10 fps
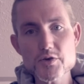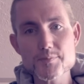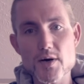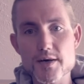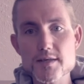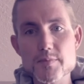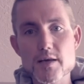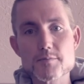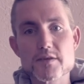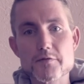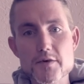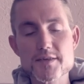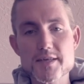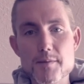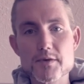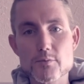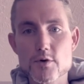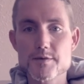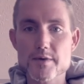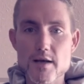box becomes the first step
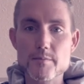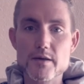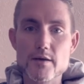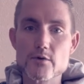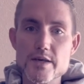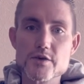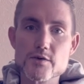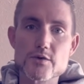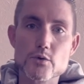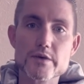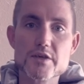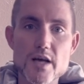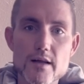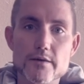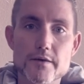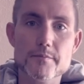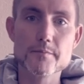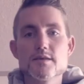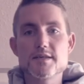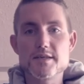towards becoming the Grinch who stole their childhood.
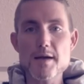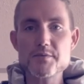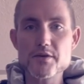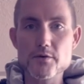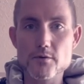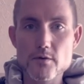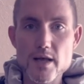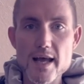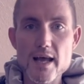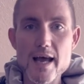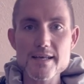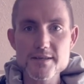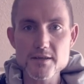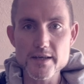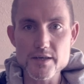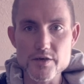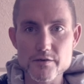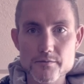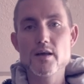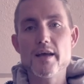Step 2. Escalation.
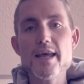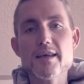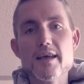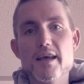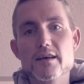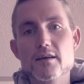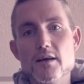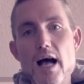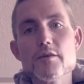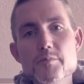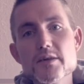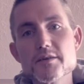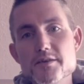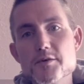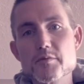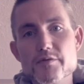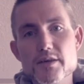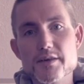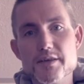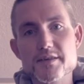AKA, how to build a
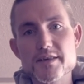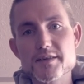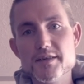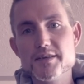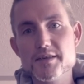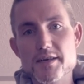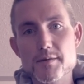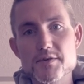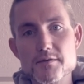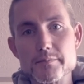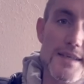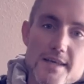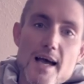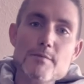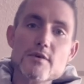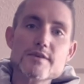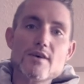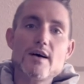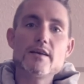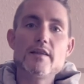supervillain in 6 easy steps. As time goes
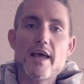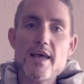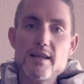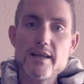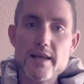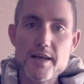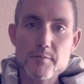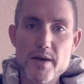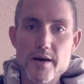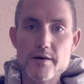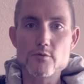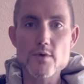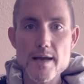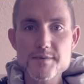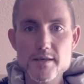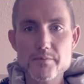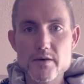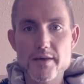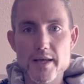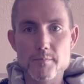on, the alienating parent ramps up their
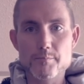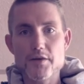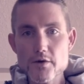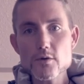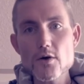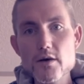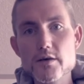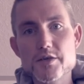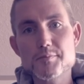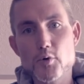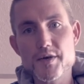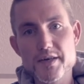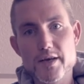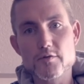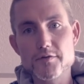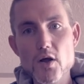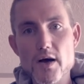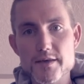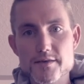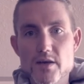game. They're no longer just pointing out
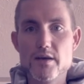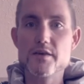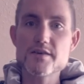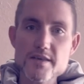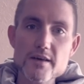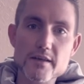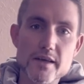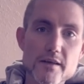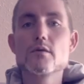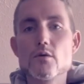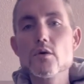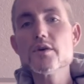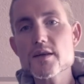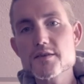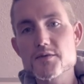flaws. They're subtly, or not so